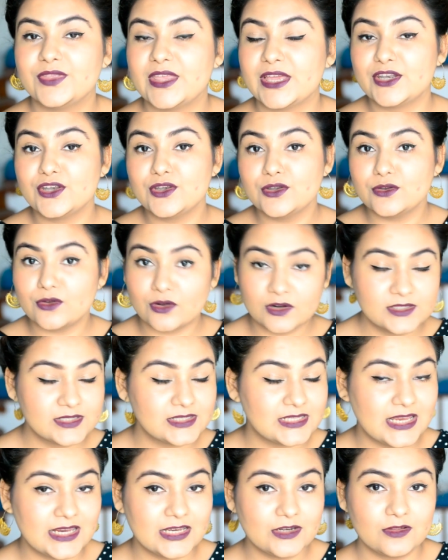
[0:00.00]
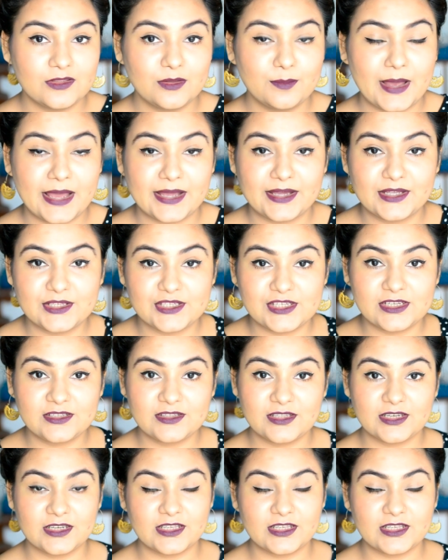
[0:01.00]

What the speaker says: They're not seeing it on the packaging,